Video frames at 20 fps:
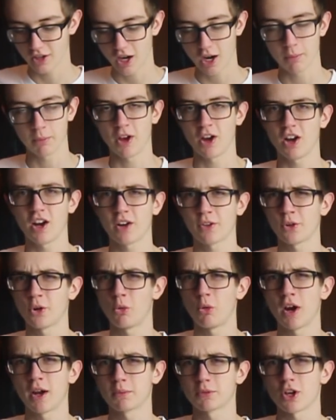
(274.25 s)
I'm not, I don't know
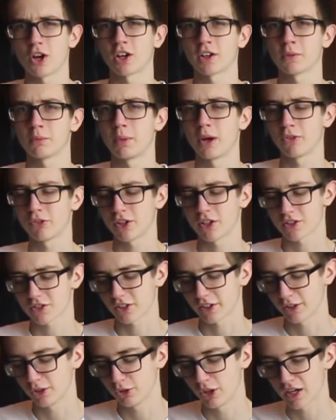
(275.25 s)
why I'm talking about this,
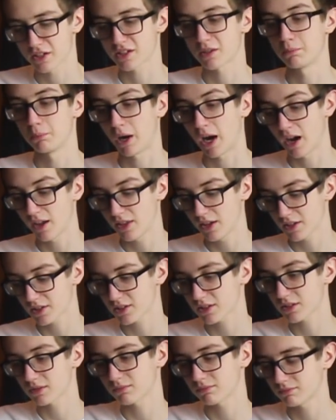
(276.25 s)
like you guys can buy
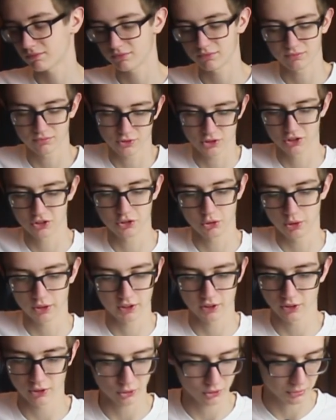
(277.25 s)
this. I'm just doing
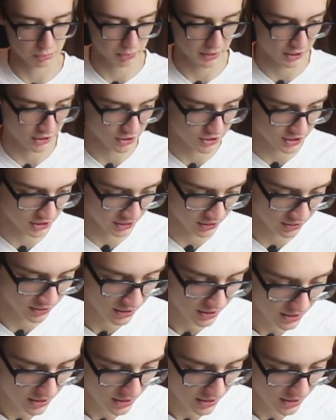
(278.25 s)
a little comparison.